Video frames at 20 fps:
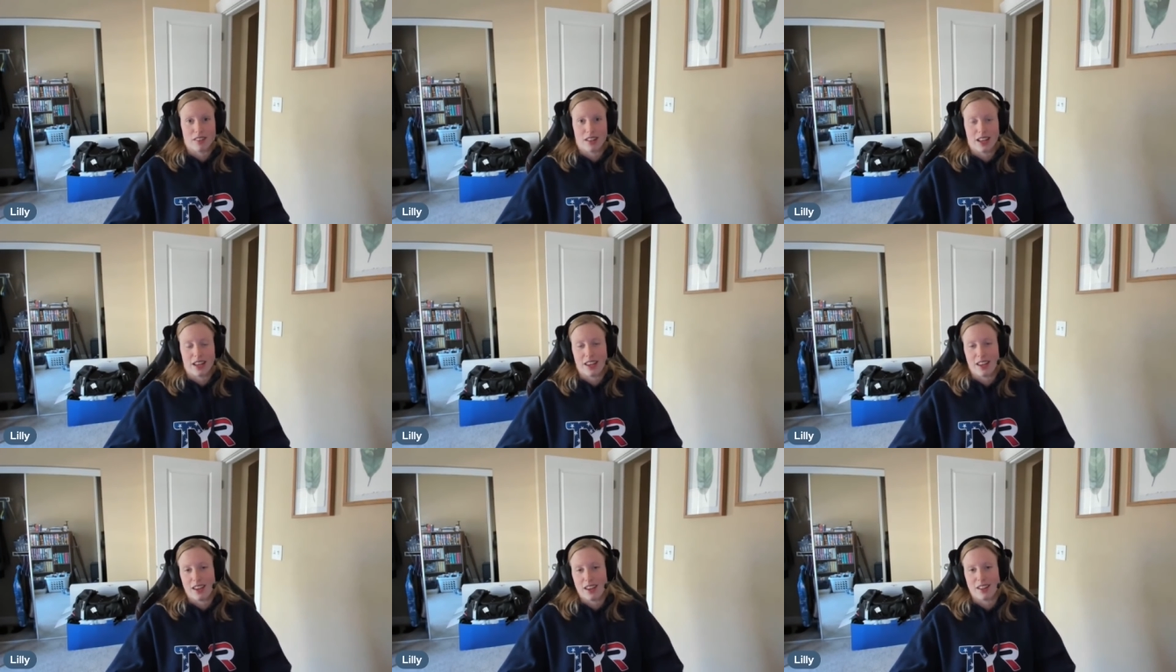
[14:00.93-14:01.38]
I
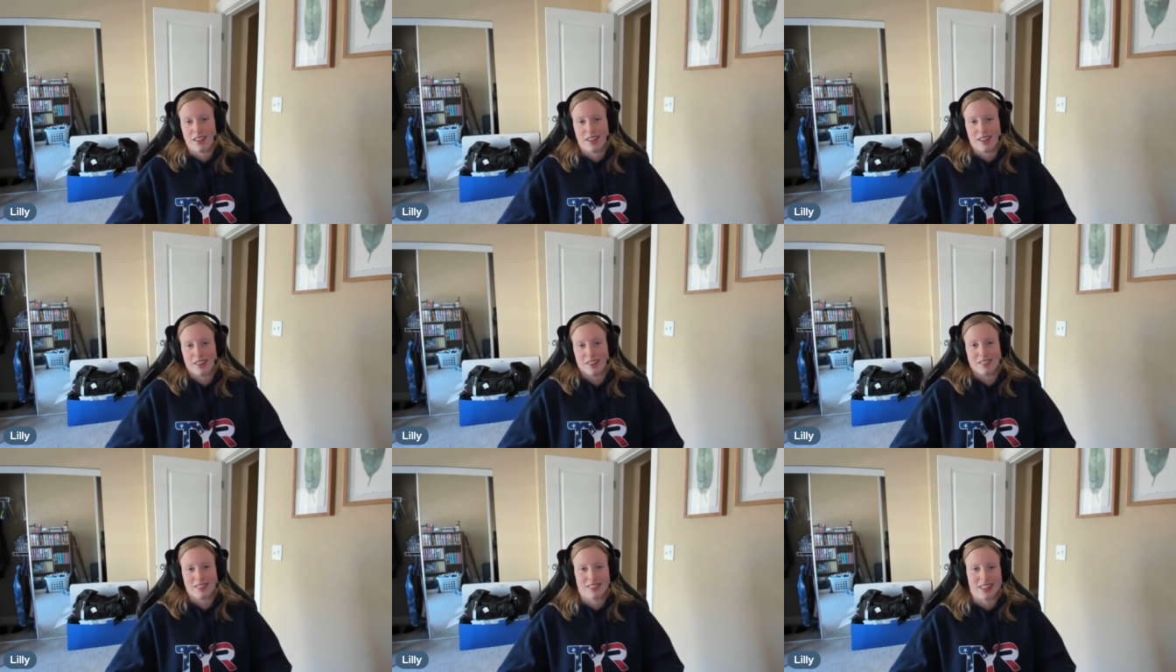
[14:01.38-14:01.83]
can't, you
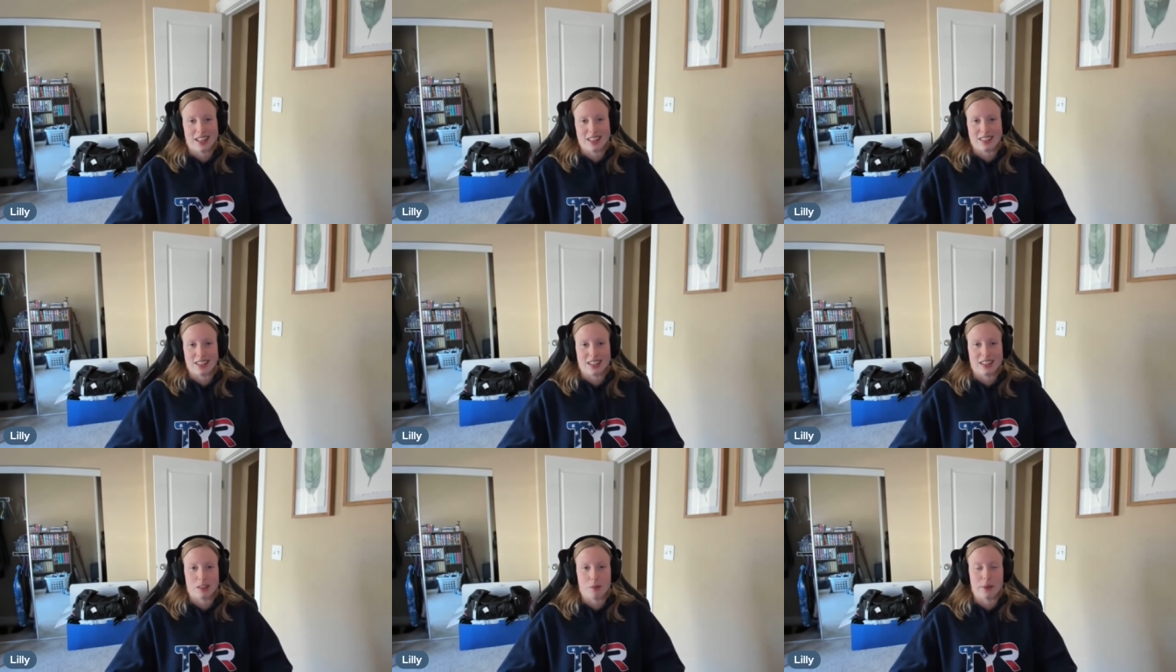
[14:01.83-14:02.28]
know, that's
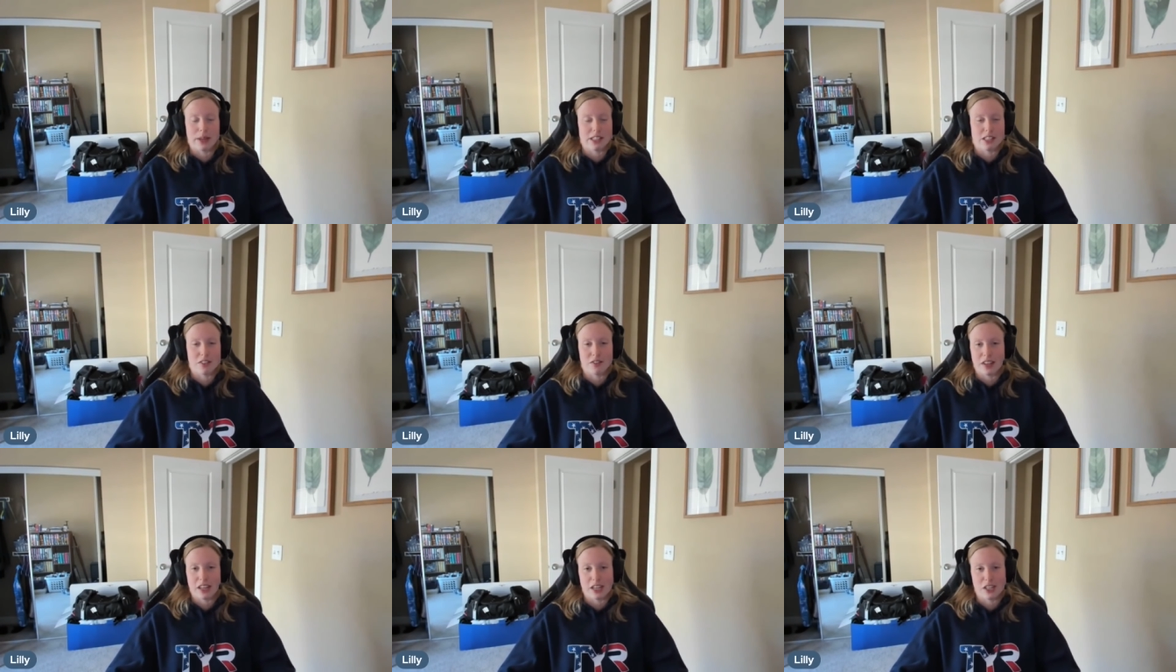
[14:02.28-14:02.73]
like the best
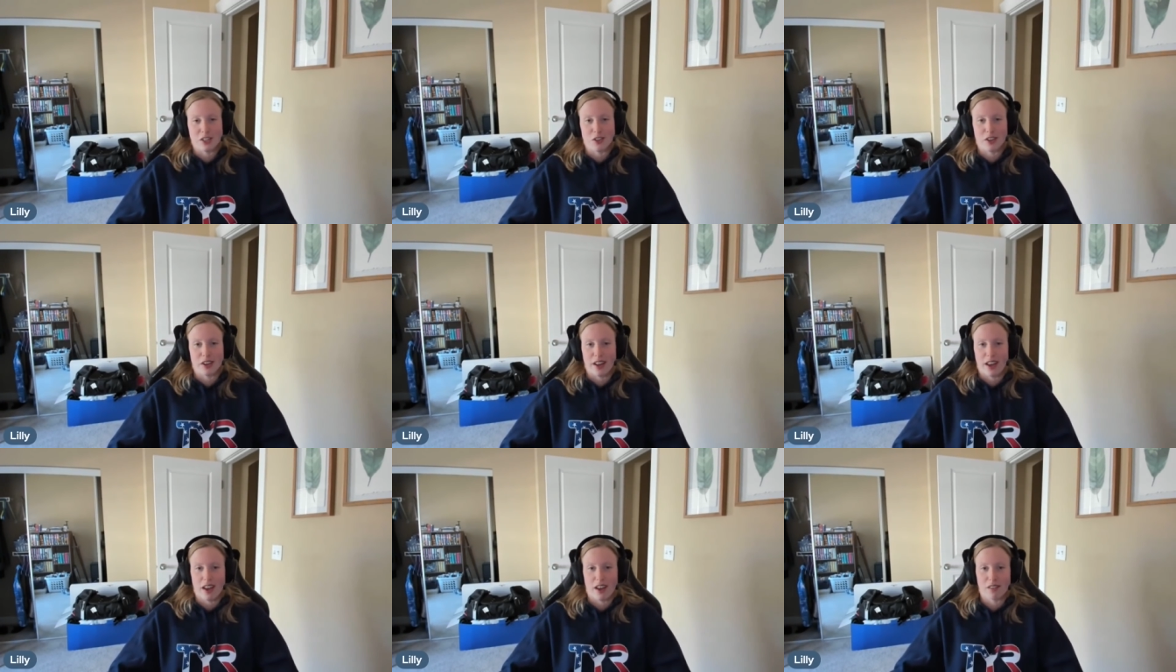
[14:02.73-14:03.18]
advantage you
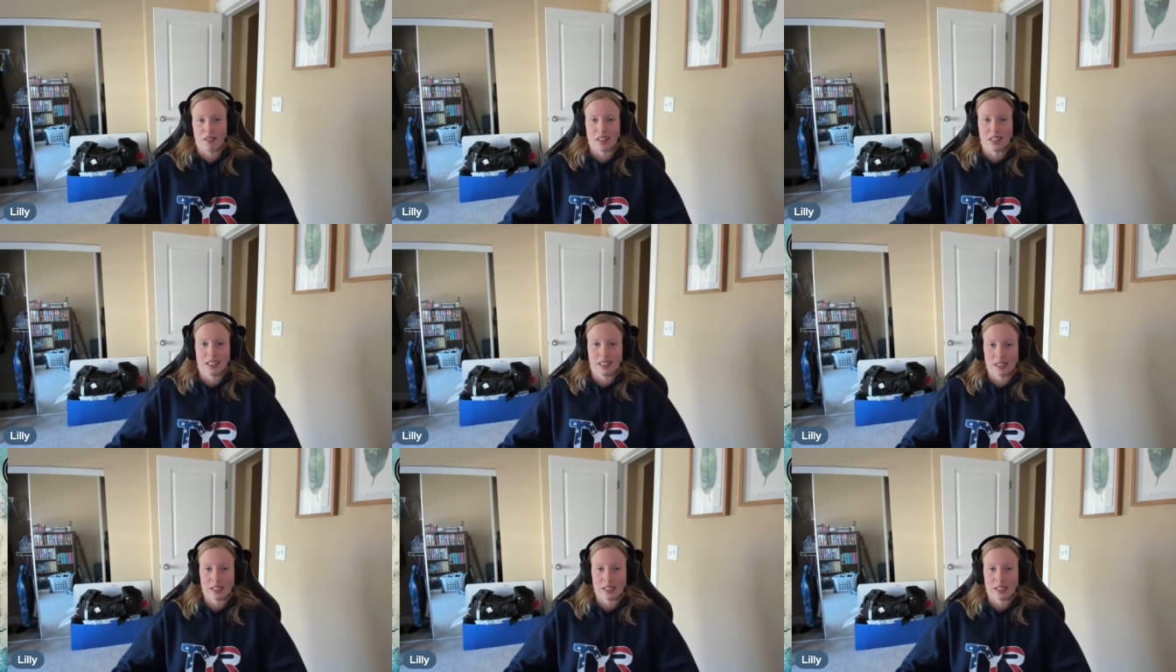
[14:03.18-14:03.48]
can have.